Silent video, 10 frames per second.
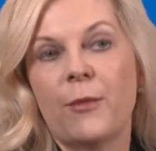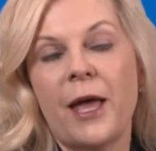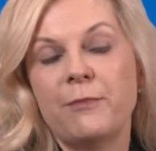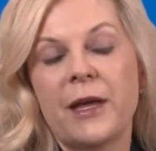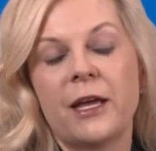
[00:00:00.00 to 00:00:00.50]

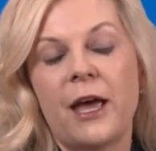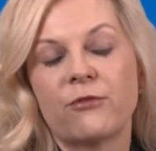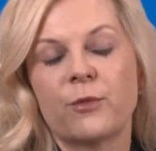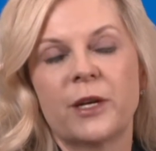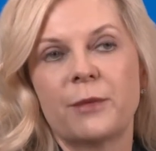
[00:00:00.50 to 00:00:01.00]
and
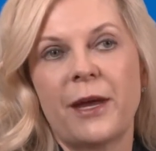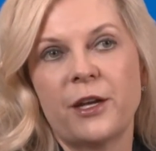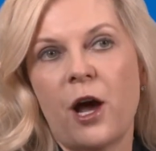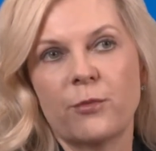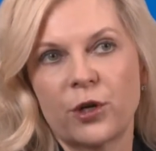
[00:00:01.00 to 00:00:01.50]
everybody may
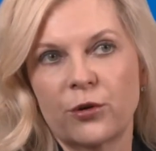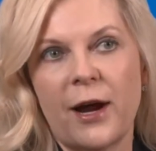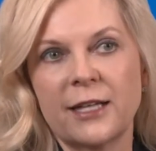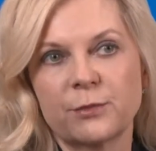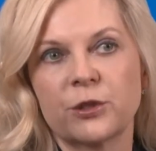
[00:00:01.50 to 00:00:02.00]
not
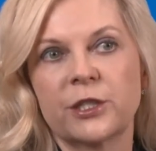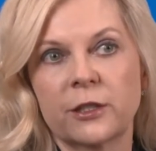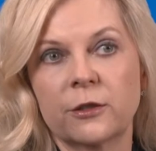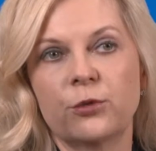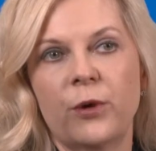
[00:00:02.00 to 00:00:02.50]
progress,
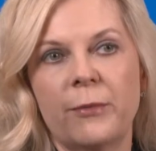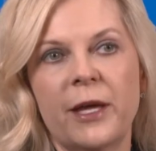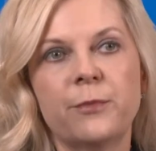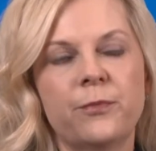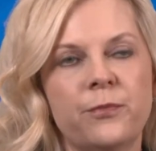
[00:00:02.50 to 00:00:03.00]
particularly
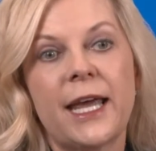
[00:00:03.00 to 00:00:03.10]
women.